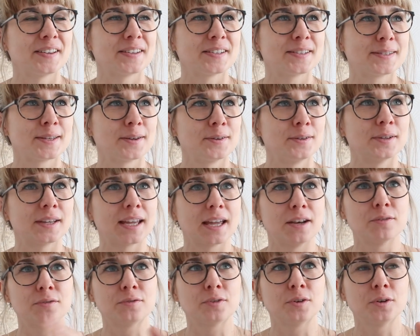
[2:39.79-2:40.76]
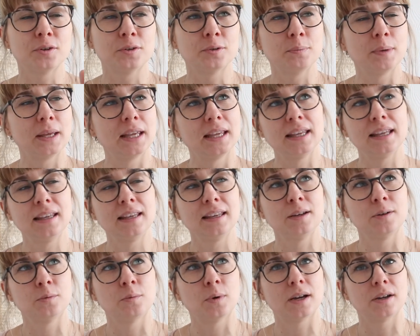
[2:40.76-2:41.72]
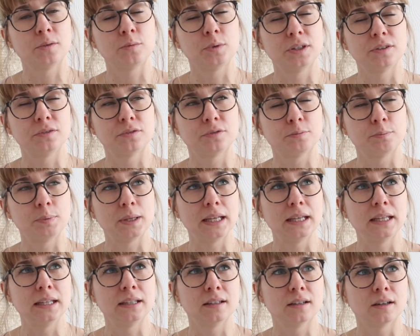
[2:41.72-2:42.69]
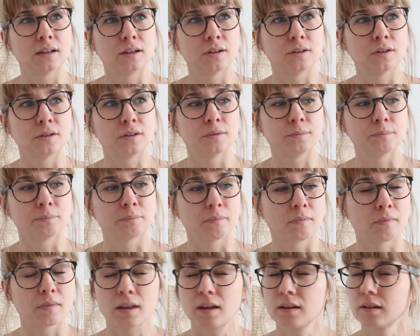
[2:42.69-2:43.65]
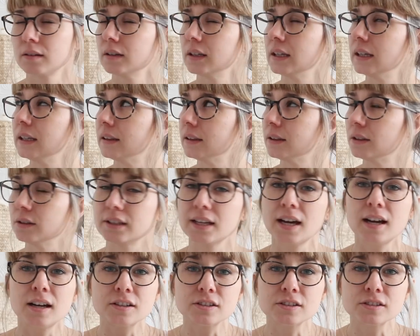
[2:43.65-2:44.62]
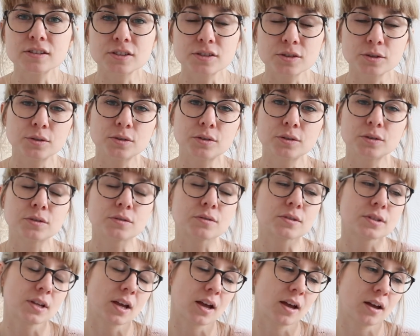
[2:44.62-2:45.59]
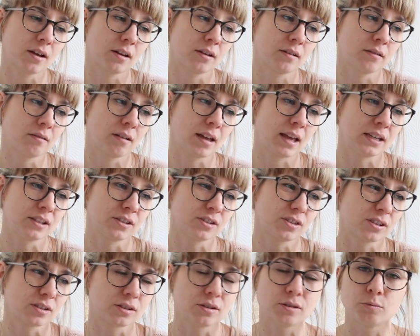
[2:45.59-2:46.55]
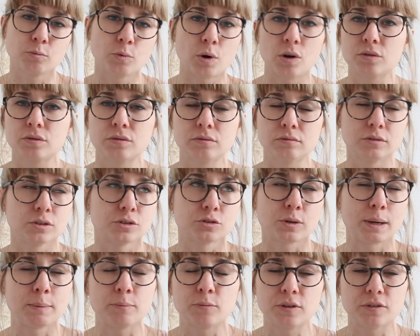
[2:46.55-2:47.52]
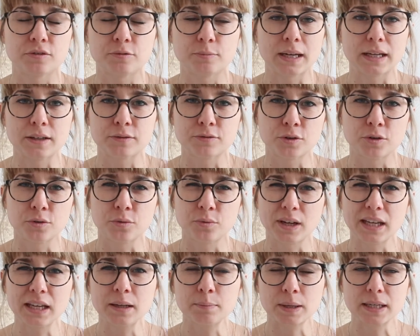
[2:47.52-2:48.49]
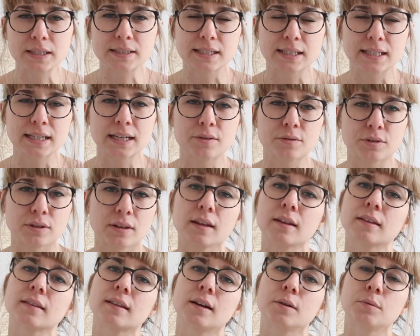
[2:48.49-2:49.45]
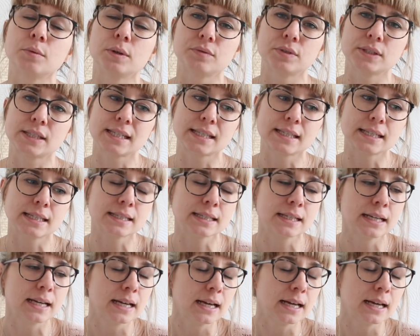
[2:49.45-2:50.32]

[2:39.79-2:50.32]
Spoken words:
So you can follow me where we've been in the yarn stores and just what the trip we've made for a week, basically everything that we visited.